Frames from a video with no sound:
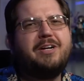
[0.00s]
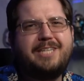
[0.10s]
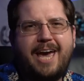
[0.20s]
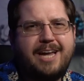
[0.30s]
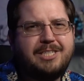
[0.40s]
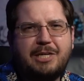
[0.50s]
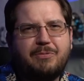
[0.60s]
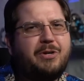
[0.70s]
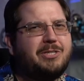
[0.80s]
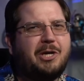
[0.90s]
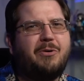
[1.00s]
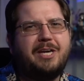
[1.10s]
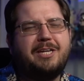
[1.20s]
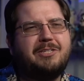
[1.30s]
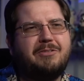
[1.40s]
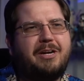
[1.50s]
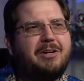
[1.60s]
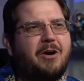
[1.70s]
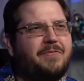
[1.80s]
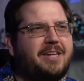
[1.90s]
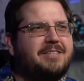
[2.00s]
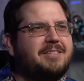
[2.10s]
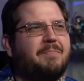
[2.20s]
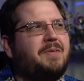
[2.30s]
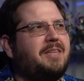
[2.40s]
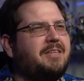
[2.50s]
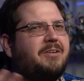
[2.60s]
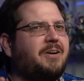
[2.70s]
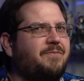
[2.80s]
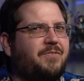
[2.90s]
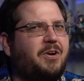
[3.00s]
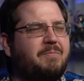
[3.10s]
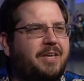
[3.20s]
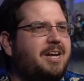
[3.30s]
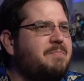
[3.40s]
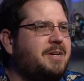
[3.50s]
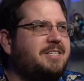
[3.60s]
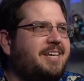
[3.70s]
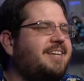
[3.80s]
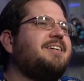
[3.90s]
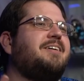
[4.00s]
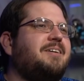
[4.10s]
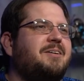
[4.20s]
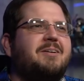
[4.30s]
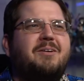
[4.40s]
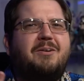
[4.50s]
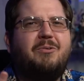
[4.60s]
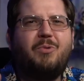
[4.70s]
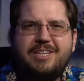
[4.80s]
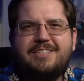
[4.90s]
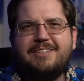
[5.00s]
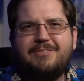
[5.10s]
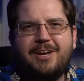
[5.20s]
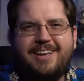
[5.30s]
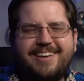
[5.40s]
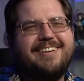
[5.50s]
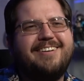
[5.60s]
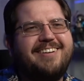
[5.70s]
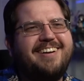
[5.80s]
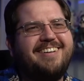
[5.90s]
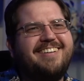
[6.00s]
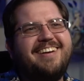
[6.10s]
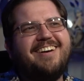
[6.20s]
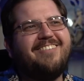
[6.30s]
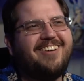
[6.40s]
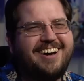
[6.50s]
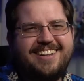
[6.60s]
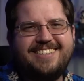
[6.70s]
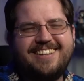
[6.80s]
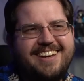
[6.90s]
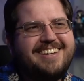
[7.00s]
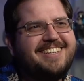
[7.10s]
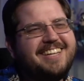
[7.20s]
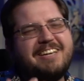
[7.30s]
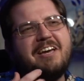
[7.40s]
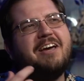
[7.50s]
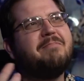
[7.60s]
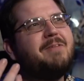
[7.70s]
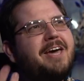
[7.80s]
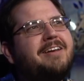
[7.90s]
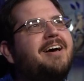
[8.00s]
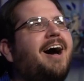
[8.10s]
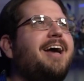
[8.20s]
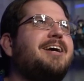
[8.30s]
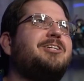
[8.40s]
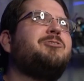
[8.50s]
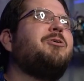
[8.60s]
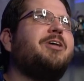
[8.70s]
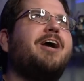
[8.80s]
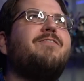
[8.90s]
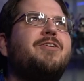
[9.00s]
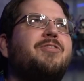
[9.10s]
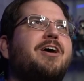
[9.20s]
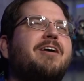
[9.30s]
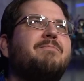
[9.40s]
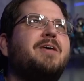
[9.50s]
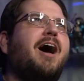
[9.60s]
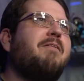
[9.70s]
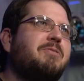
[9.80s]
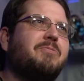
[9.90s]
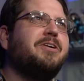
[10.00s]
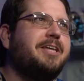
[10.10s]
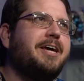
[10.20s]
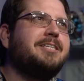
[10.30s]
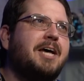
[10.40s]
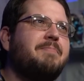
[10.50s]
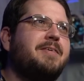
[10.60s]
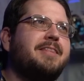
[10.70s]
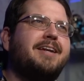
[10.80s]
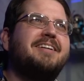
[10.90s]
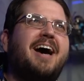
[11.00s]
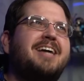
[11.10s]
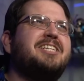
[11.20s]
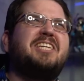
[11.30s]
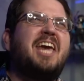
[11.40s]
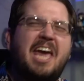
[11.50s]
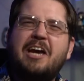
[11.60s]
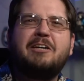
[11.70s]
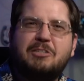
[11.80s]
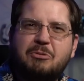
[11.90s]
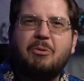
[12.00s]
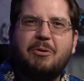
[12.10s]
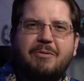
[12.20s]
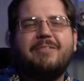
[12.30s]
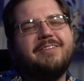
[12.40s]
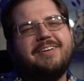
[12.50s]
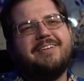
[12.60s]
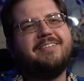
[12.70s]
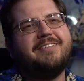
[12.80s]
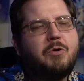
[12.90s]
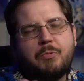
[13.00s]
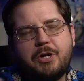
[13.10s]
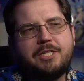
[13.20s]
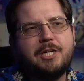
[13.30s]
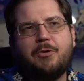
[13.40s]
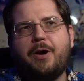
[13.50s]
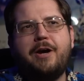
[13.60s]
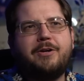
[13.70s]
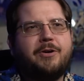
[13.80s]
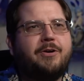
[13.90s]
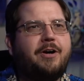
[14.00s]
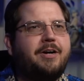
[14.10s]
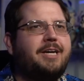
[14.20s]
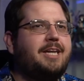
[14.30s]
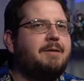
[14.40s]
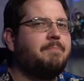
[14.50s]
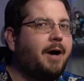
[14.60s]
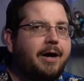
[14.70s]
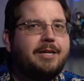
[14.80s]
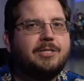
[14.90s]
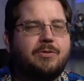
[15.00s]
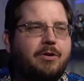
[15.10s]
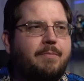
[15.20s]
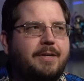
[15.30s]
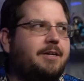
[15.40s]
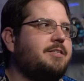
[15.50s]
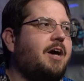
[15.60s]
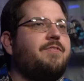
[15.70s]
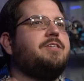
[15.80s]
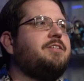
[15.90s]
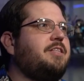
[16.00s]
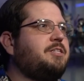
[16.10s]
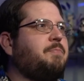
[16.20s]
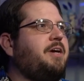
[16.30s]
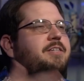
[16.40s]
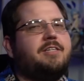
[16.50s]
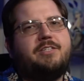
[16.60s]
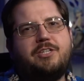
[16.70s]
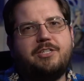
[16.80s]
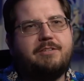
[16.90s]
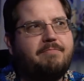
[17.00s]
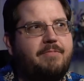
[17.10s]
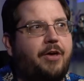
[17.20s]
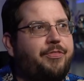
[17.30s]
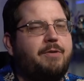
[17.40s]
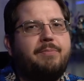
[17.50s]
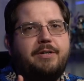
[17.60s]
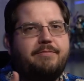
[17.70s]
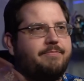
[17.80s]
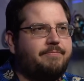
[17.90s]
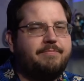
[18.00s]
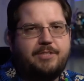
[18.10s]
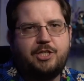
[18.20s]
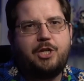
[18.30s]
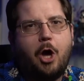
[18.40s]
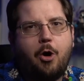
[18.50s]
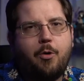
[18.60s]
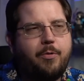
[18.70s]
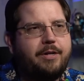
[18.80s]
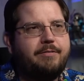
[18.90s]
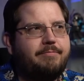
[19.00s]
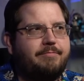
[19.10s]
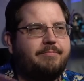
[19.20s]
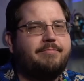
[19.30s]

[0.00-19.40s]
tangent that Rudy's going into. I don't know if that's something that they'll confirm later, but it's like, what? What? She's like, man, I control everything. I would really like something that I just can't control. When Rudeus inquired her on getting potting soil, because obviously this place is just nothing but snow and